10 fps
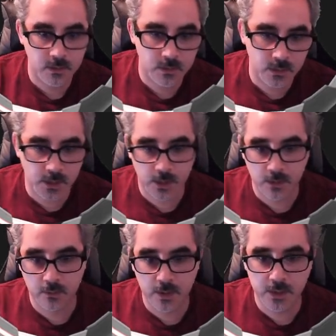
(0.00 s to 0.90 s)
I don't know why I
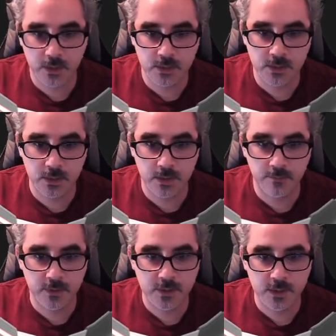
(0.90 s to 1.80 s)
didn't see it the first
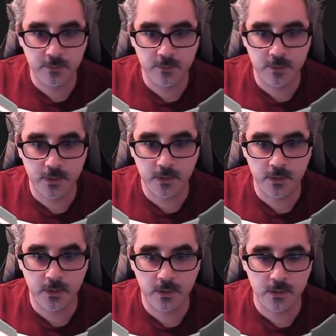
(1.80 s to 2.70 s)
time, but there you
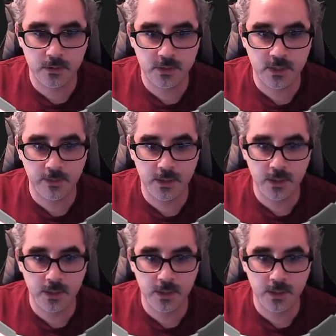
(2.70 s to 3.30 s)
go. Same idea.